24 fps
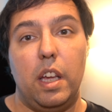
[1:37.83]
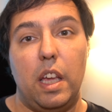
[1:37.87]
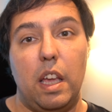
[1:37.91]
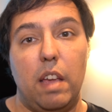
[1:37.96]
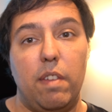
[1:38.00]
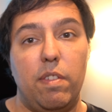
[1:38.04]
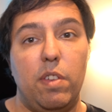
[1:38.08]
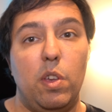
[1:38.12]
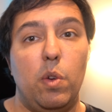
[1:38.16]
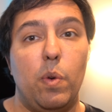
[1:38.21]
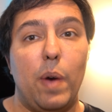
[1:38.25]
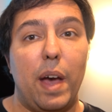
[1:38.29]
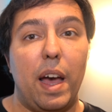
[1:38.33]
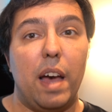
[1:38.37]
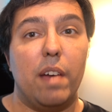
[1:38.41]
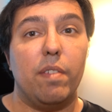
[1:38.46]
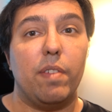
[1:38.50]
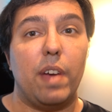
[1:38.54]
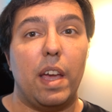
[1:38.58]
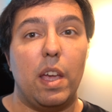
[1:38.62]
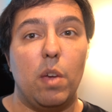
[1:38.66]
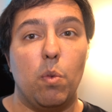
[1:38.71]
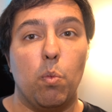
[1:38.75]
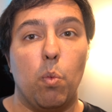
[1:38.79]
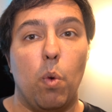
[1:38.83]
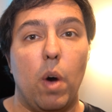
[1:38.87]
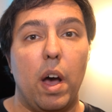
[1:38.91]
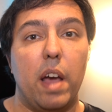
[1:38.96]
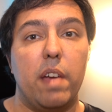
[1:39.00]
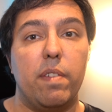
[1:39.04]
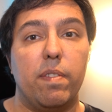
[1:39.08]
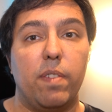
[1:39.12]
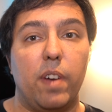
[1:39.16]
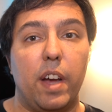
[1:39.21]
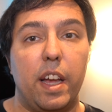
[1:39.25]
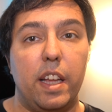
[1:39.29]
If you have a
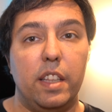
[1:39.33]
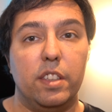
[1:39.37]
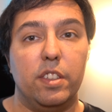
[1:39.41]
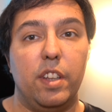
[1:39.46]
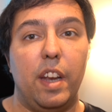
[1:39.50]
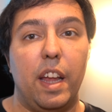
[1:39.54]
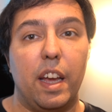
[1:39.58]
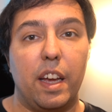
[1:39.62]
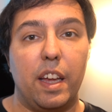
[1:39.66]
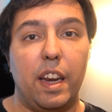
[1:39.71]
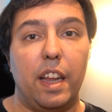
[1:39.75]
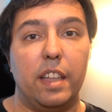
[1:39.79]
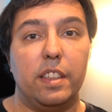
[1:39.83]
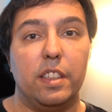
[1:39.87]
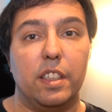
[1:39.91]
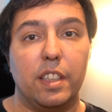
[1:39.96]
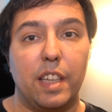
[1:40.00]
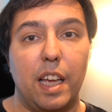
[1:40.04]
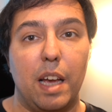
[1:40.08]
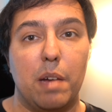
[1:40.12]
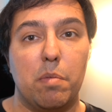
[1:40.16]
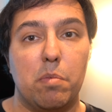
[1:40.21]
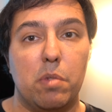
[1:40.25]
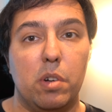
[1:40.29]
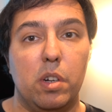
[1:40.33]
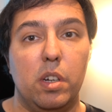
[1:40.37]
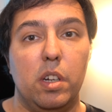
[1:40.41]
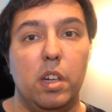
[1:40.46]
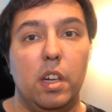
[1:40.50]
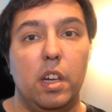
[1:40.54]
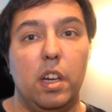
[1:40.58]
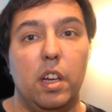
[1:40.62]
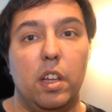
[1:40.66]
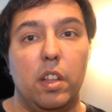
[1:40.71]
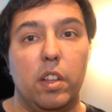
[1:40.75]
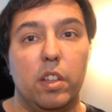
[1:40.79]
Wi-Fi internet connected camera,
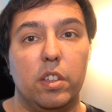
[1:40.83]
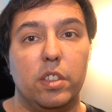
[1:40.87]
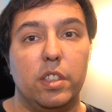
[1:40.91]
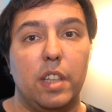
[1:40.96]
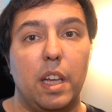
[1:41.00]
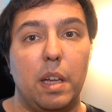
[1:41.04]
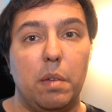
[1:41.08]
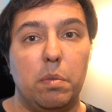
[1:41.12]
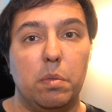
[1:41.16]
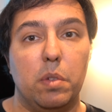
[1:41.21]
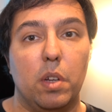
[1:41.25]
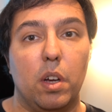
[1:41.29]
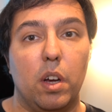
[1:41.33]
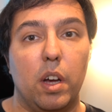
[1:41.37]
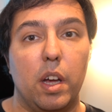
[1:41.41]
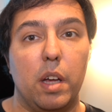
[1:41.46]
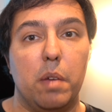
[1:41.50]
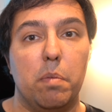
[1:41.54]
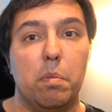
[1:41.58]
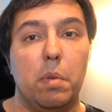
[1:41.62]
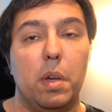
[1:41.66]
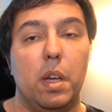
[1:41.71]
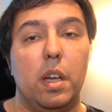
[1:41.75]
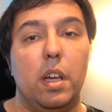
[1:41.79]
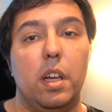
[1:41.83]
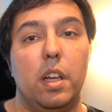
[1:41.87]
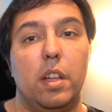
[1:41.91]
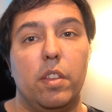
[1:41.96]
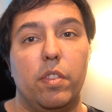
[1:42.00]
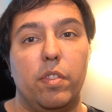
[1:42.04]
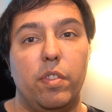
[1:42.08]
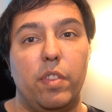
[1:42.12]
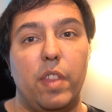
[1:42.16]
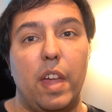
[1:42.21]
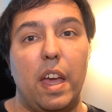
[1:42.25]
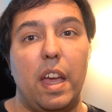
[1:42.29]
at the same time,
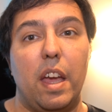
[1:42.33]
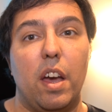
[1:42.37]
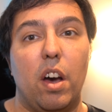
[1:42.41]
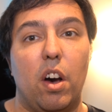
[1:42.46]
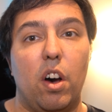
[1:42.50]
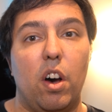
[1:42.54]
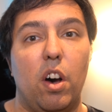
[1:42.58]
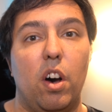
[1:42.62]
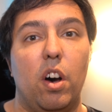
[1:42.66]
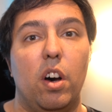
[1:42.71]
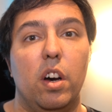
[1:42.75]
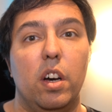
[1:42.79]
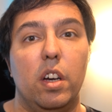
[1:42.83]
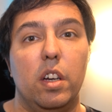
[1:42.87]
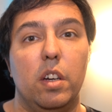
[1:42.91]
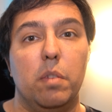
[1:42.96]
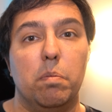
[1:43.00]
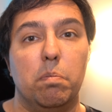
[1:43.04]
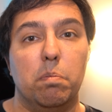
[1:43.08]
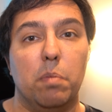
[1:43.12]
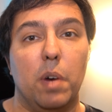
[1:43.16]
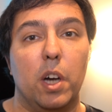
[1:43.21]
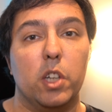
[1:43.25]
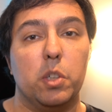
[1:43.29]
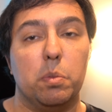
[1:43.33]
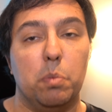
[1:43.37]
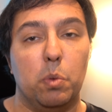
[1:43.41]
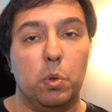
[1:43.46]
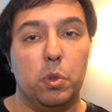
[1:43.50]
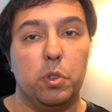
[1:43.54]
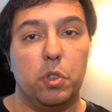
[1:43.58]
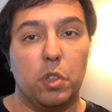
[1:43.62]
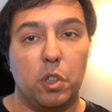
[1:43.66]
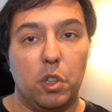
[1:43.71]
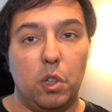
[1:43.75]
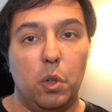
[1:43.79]
they are much more
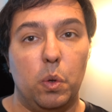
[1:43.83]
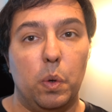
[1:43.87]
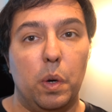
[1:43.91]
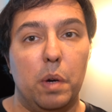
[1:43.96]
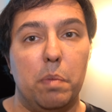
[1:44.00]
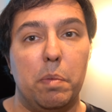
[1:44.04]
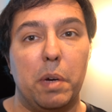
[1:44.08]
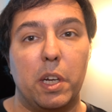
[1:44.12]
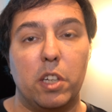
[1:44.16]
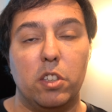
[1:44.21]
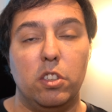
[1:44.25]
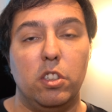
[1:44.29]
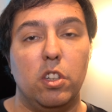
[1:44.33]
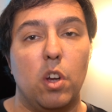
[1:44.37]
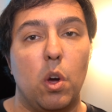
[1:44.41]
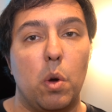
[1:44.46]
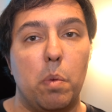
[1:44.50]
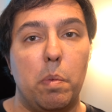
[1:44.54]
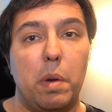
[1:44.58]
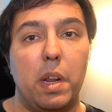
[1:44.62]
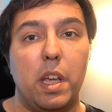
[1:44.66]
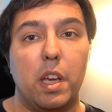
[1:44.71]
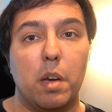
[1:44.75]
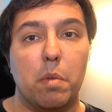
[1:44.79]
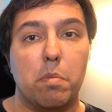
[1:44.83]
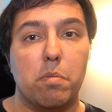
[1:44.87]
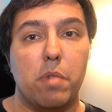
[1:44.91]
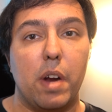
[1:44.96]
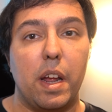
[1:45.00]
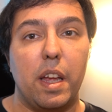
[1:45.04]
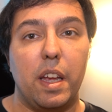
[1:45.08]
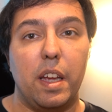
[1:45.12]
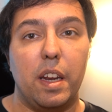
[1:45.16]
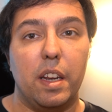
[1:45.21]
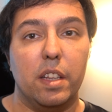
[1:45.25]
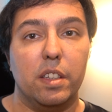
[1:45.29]
secure because nobody can
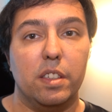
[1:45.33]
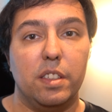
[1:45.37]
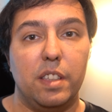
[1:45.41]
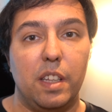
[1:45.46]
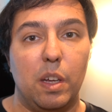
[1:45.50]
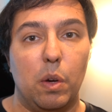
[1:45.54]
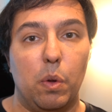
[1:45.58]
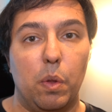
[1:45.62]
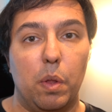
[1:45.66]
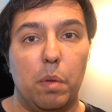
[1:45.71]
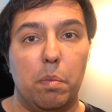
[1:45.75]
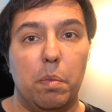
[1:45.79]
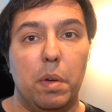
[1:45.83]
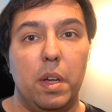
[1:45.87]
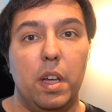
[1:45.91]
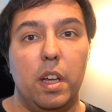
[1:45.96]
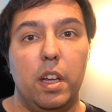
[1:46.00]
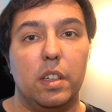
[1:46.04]
break in and steal them.